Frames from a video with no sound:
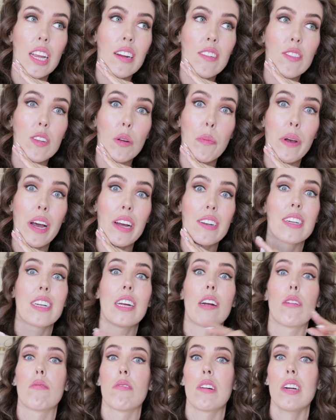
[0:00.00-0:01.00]
Things are about to
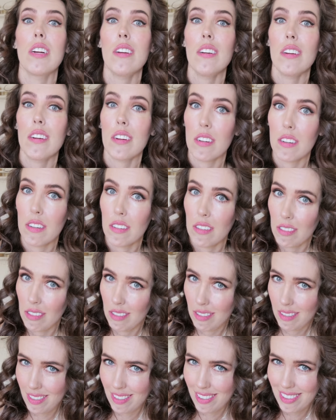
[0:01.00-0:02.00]
get
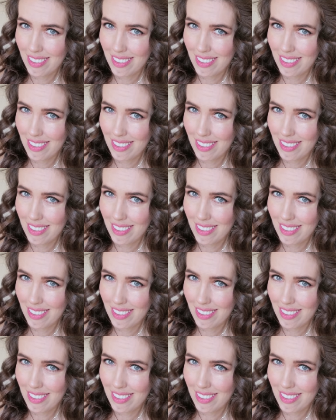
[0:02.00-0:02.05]
real